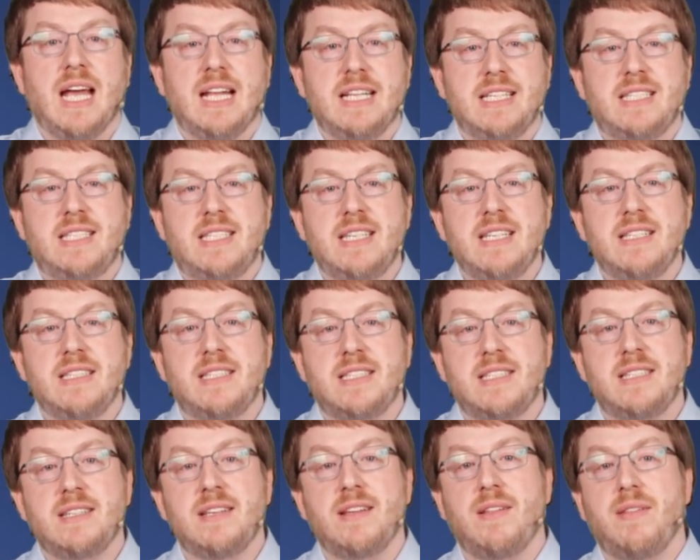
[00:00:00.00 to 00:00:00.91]
And
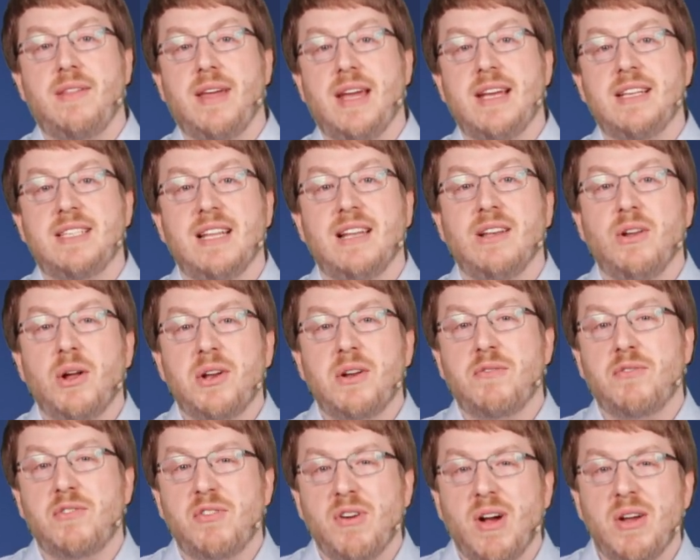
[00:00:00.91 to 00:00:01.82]
since there is a lot
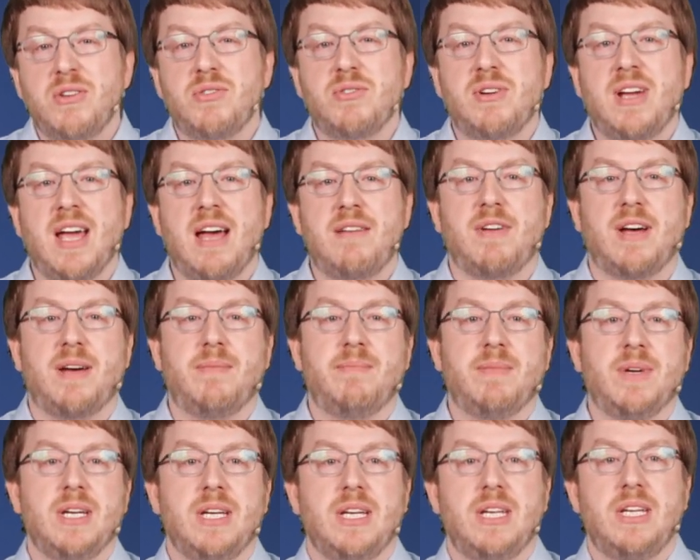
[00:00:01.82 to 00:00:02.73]
of ground to cover,
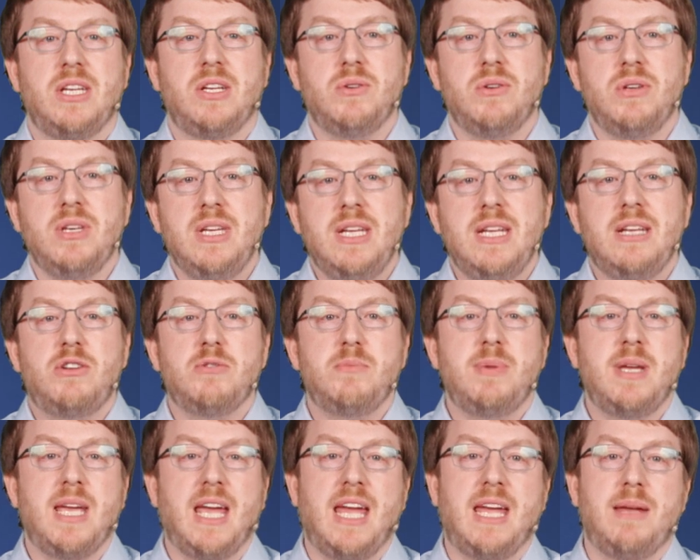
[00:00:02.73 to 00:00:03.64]
you need to
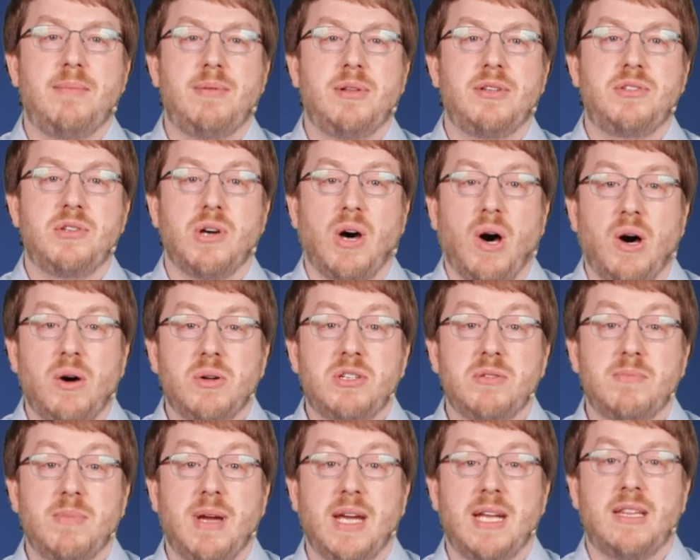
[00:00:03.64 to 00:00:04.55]
be able to
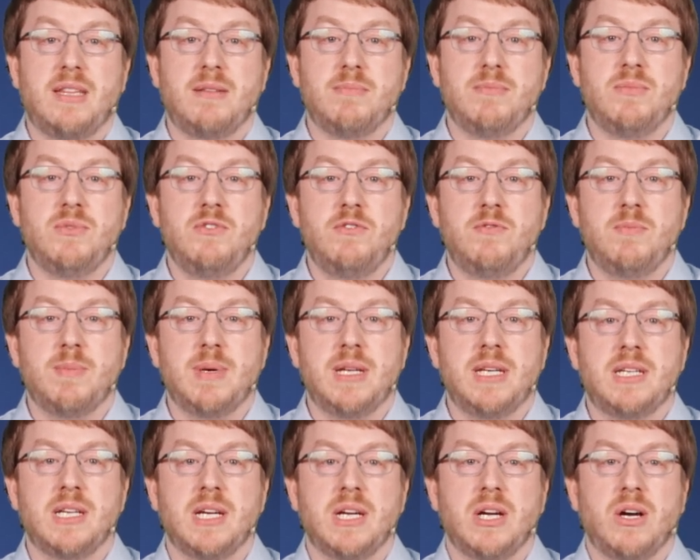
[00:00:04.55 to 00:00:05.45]
automate the
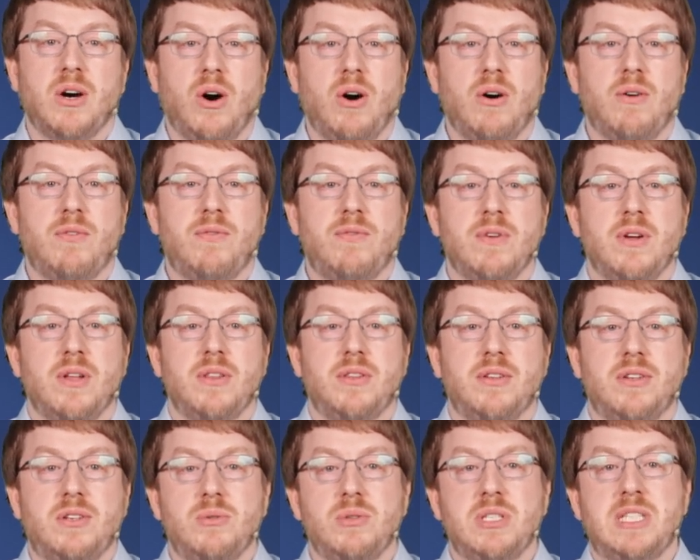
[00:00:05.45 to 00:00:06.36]
movement of
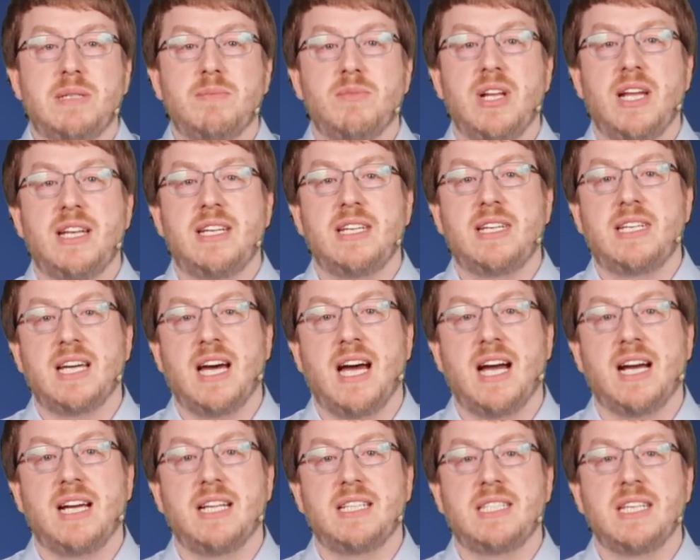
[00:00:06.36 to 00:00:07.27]
the two simulated
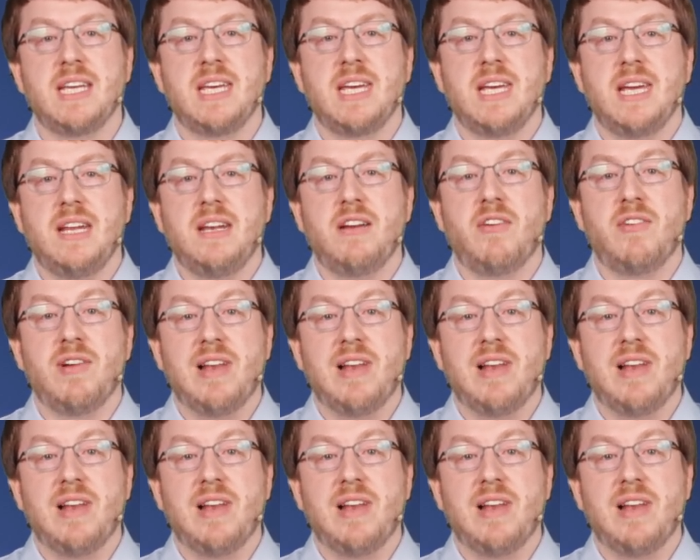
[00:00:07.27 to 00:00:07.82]
targets in